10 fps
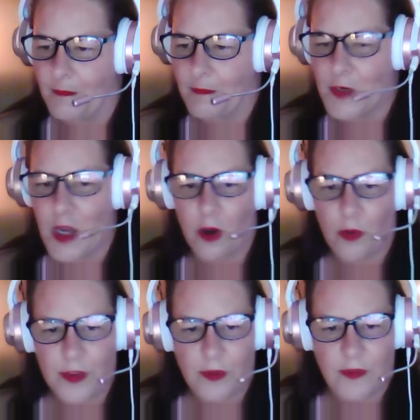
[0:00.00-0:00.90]

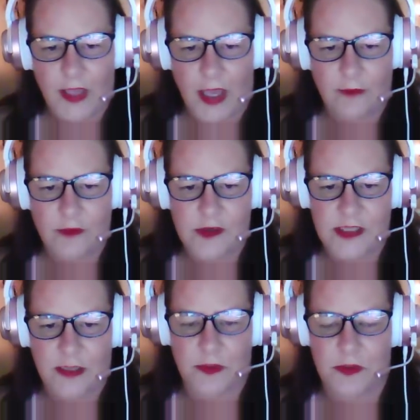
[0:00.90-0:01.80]
the only thing I ever
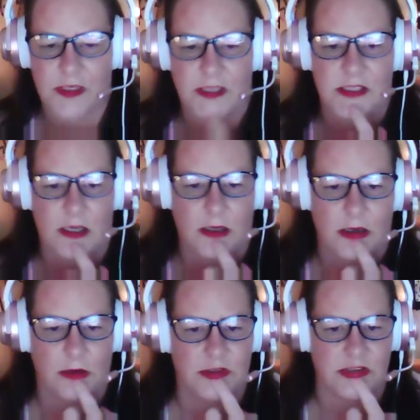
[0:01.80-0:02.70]
see him do is like sucking
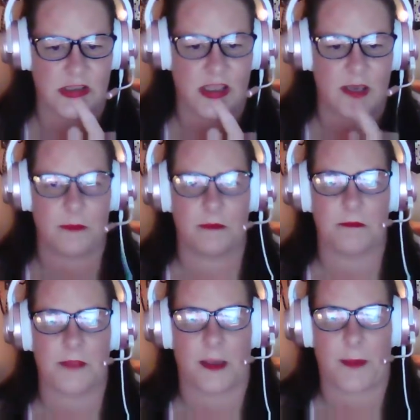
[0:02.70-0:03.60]
on his lip
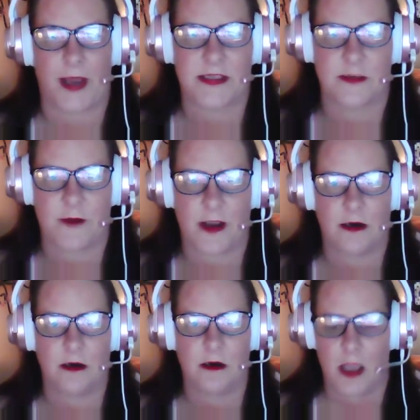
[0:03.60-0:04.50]
like a
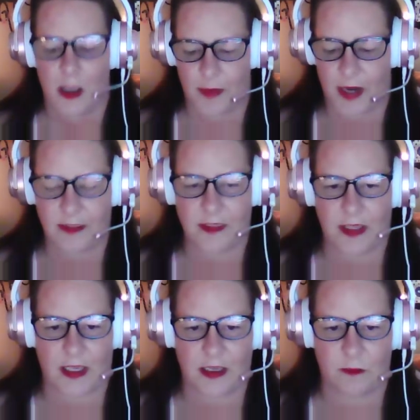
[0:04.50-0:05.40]
pacifier, but I
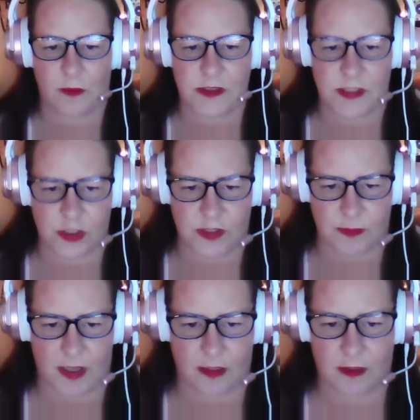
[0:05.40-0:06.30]
think he was using
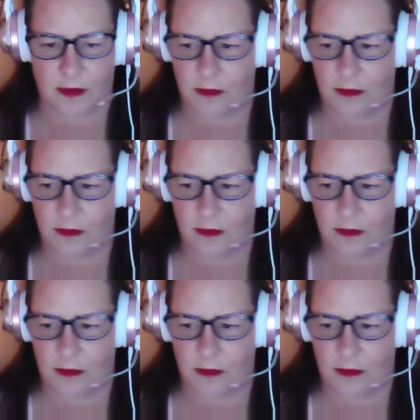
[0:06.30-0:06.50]
meth.